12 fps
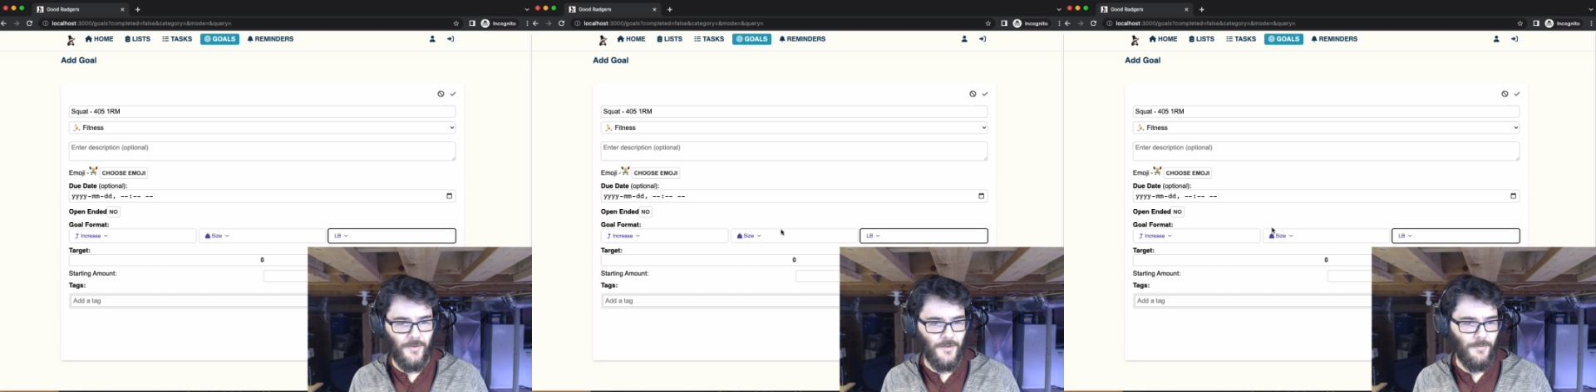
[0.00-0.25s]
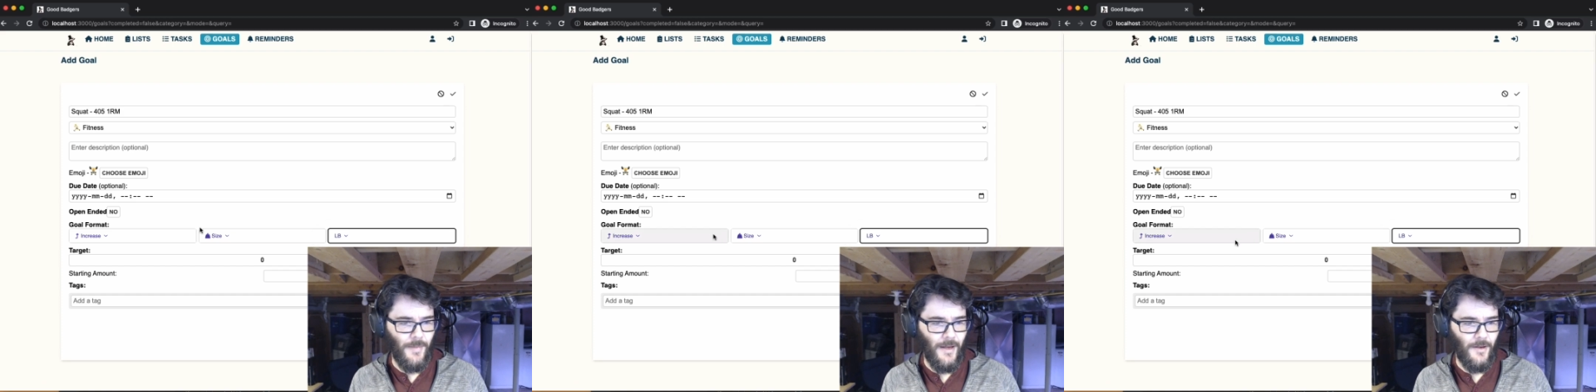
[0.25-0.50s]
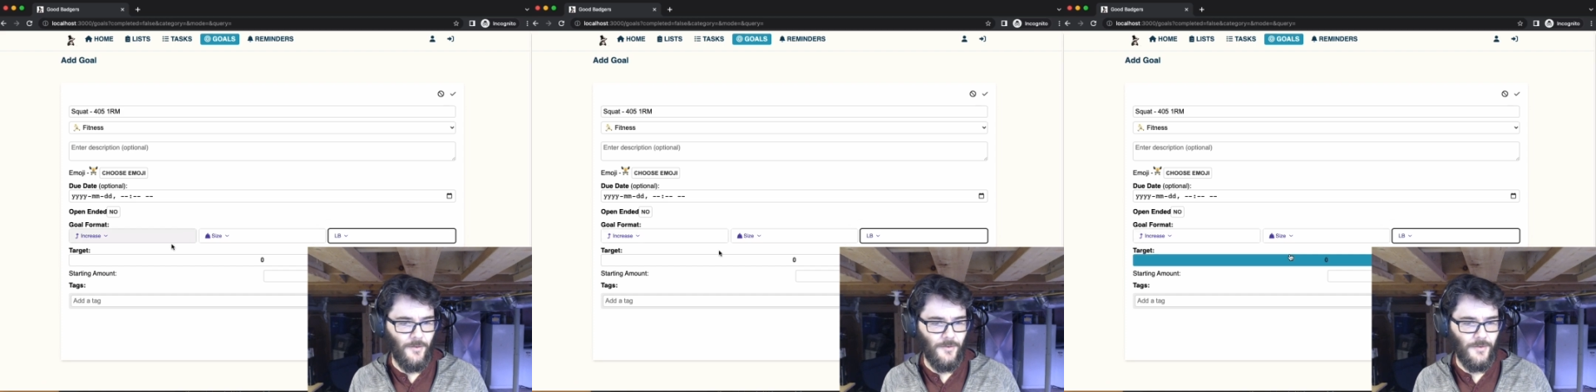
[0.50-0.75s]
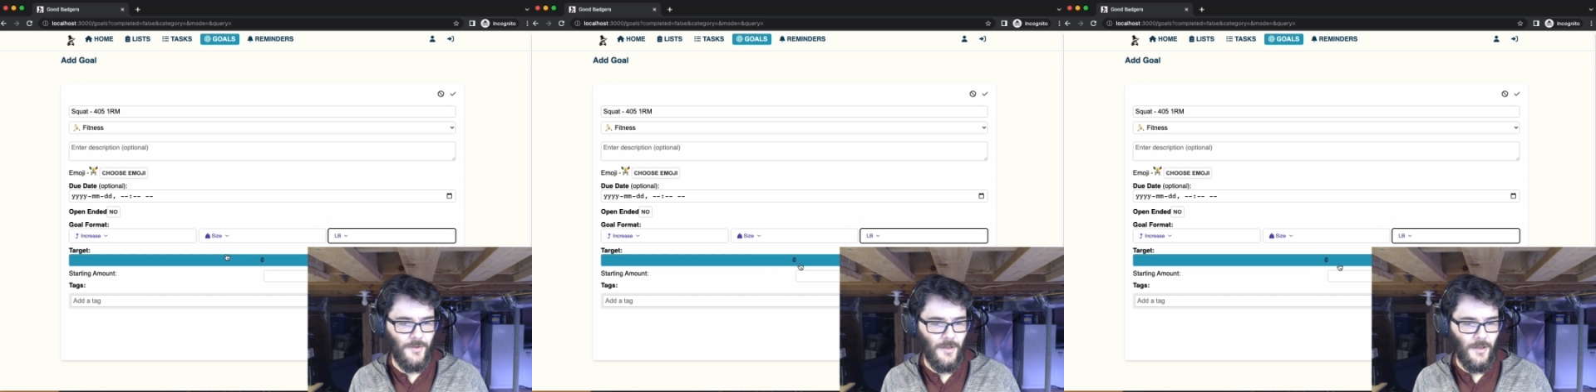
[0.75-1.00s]
is in
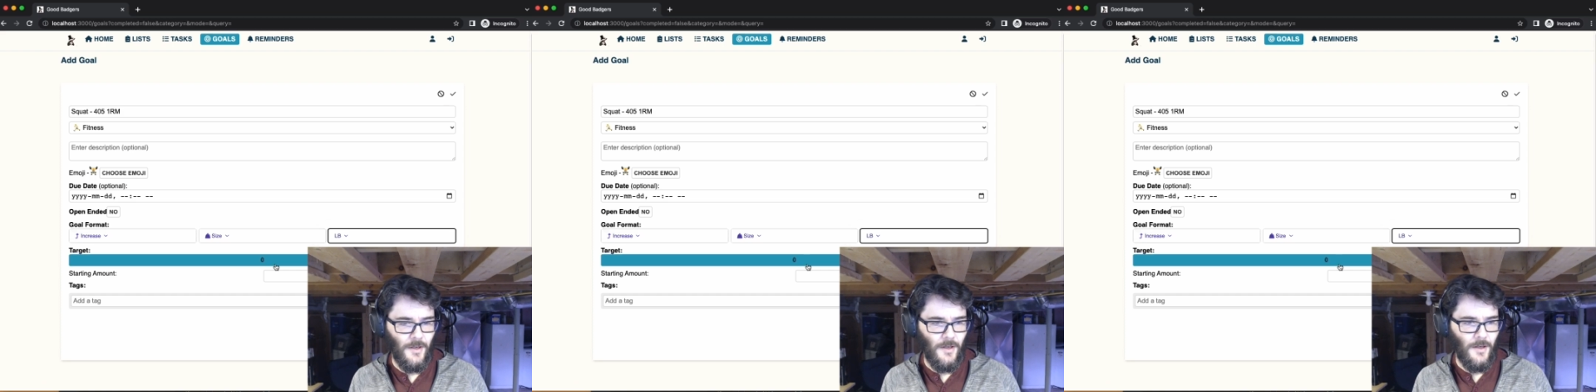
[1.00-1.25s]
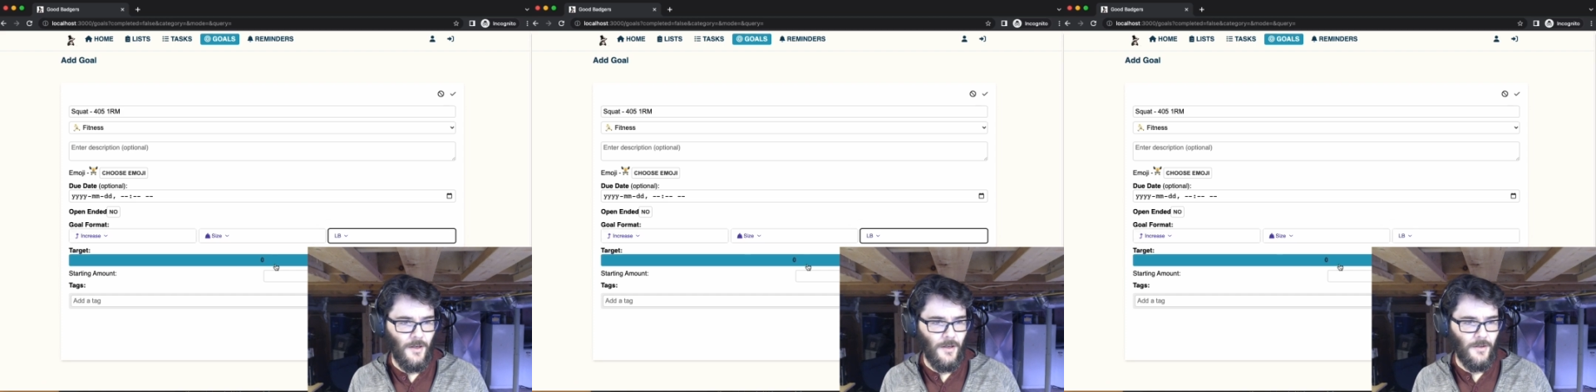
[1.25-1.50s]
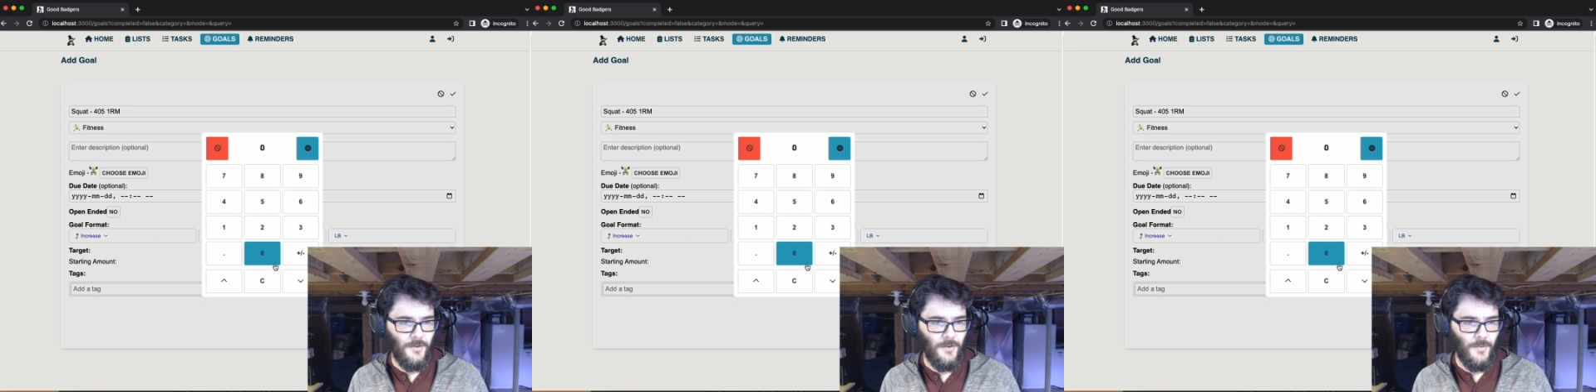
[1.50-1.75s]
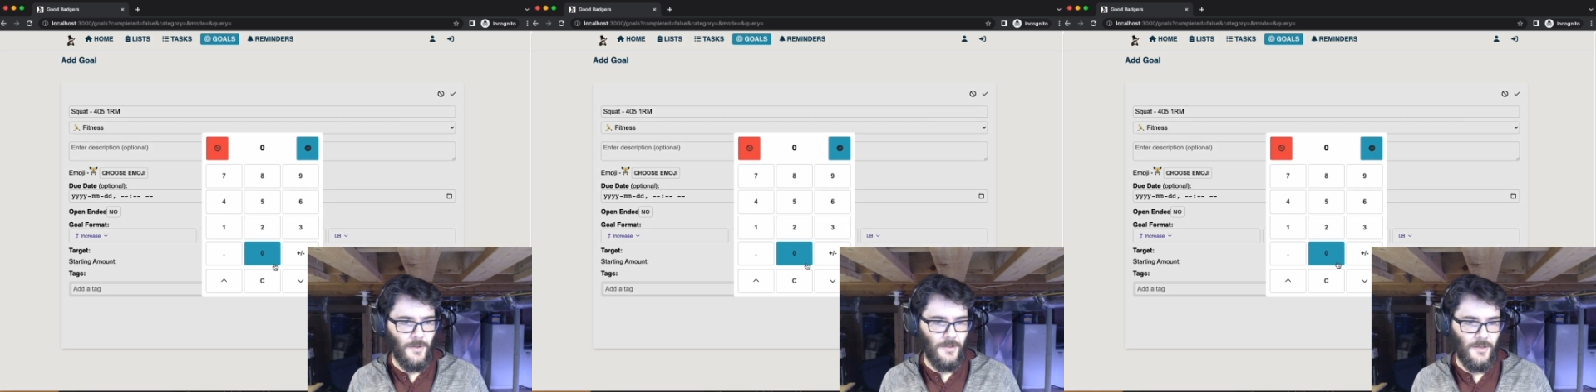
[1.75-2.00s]
pounds. So
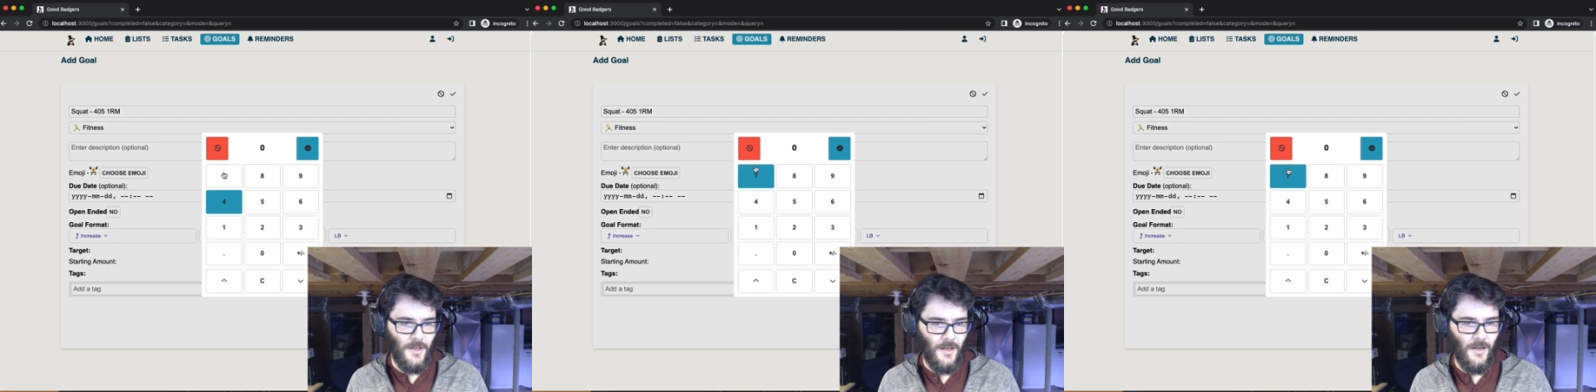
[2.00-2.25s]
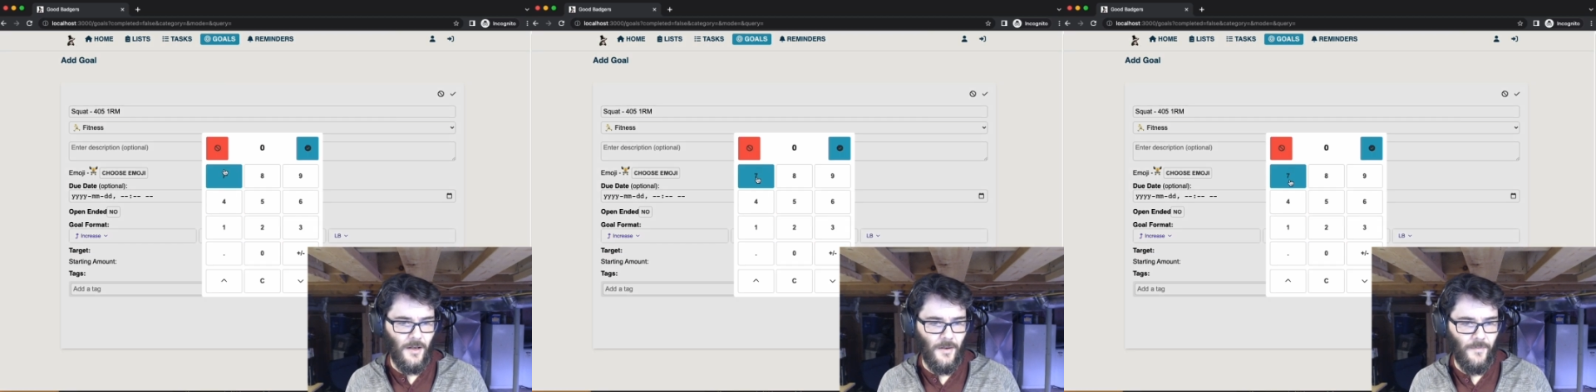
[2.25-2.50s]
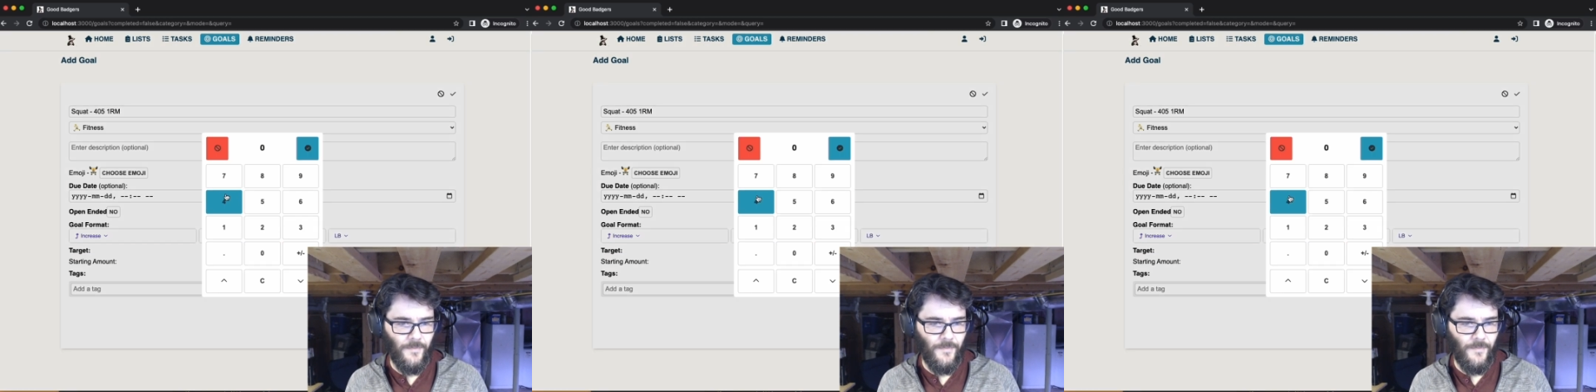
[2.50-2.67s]
I'm going to say,